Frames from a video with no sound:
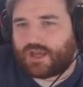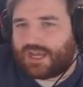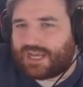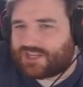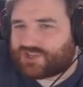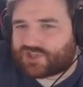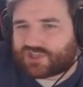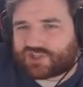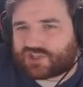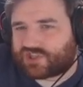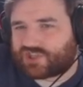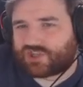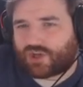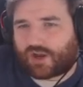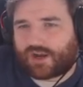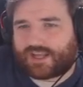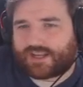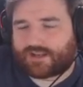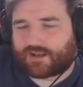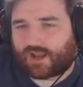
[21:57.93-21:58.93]
it's just a
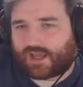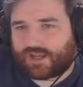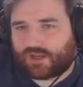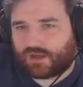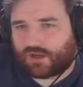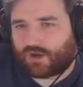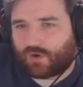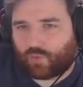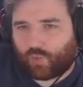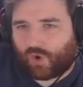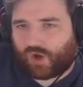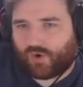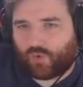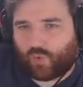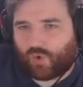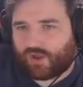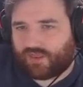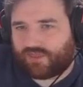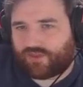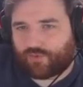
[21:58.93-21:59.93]
solid, like, you know,
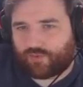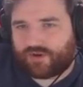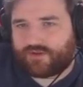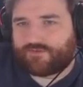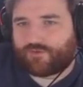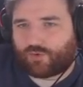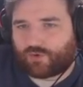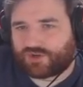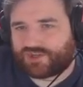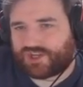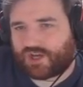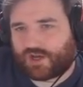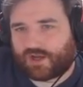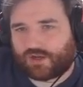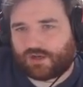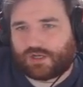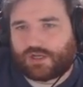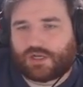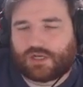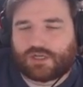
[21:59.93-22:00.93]
1-1-3-4
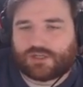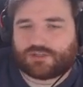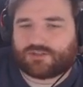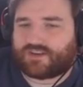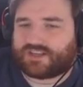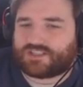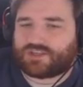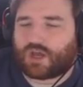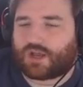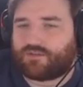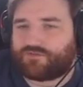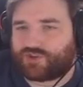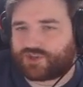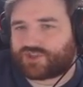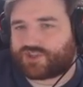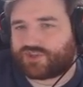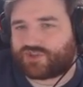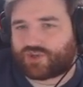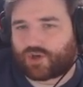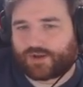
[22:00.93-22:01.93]
turn. So that's kind of
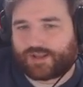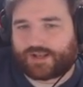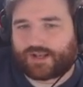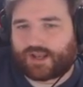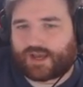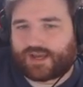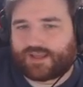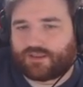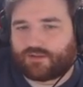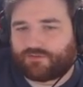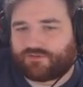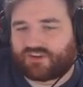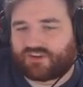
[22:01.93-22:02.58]
just a solid line that